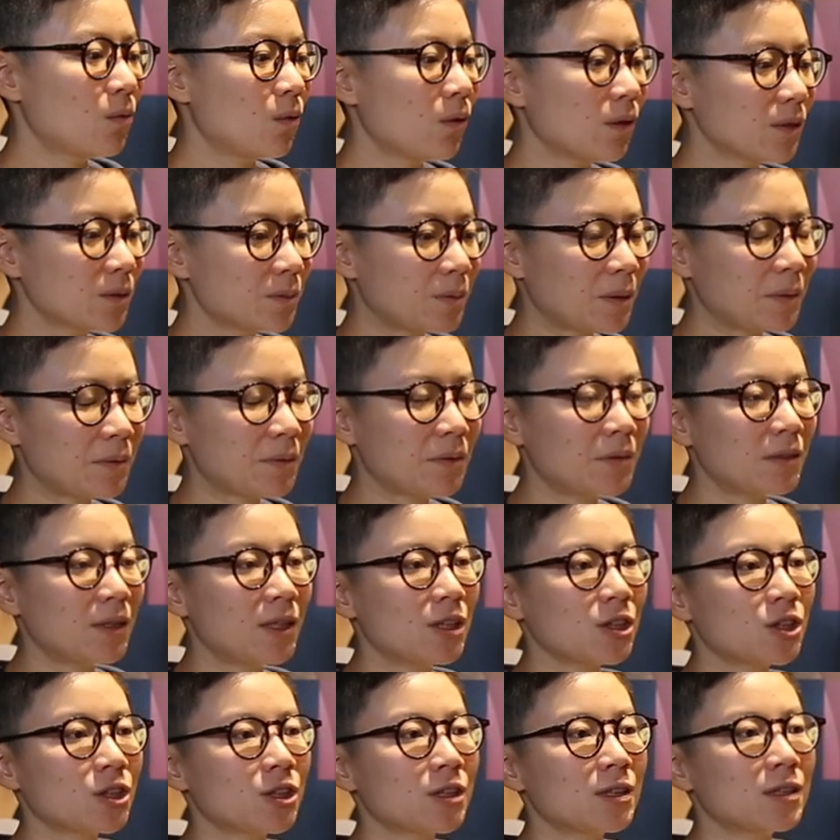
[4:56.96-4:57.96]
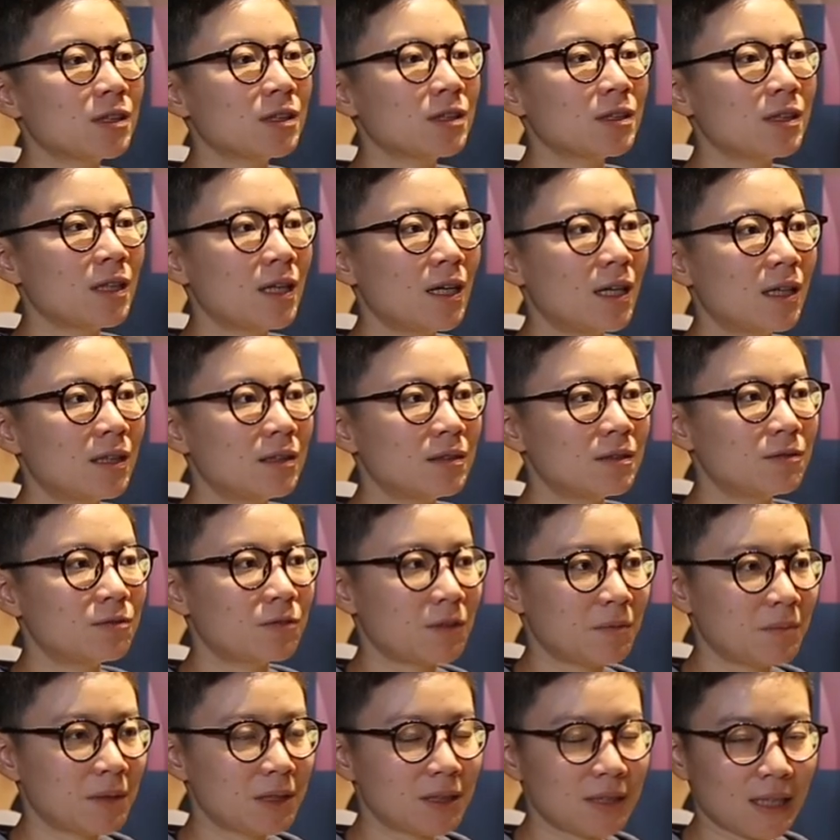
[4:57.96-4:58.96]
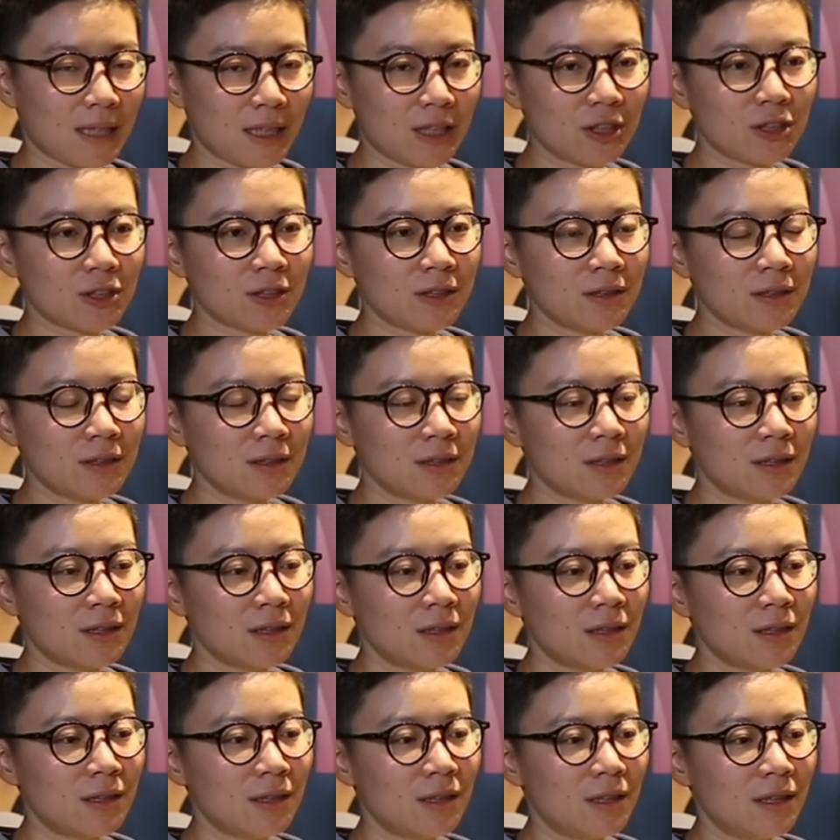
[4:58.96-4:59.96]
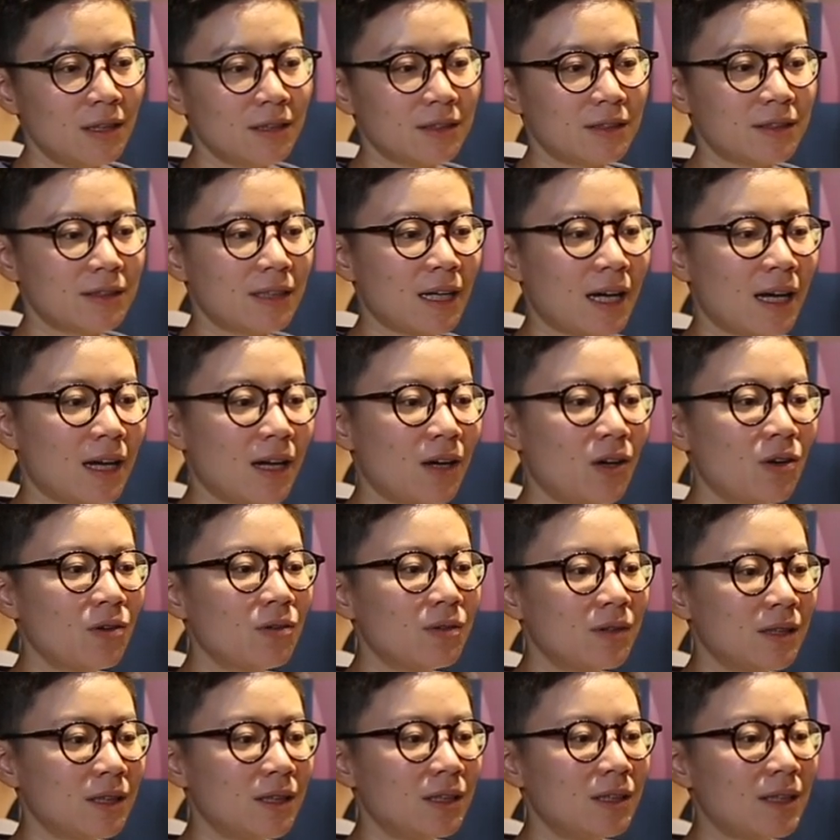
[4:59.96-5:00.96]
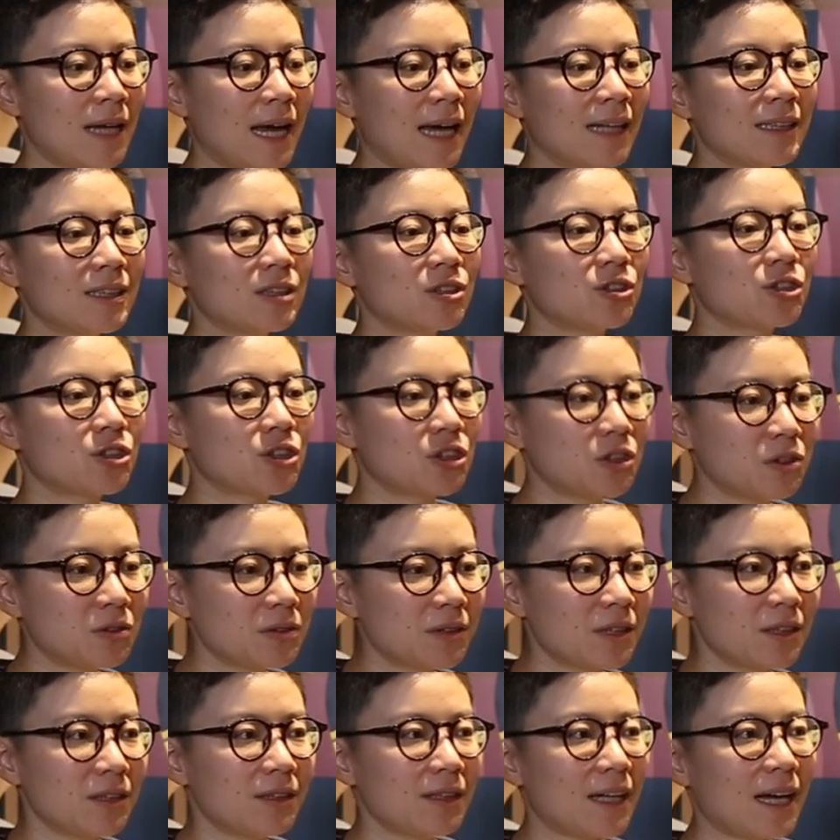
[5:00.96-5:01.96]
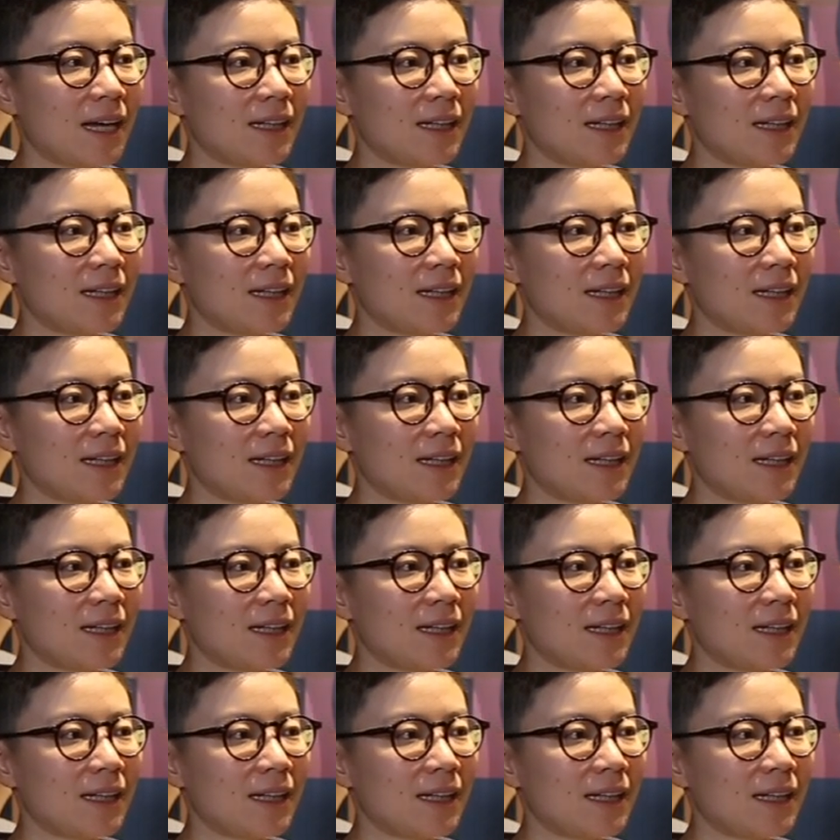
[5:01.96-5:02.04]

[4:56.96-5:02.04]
wort preparation and fermentation. It's not only adding sugar,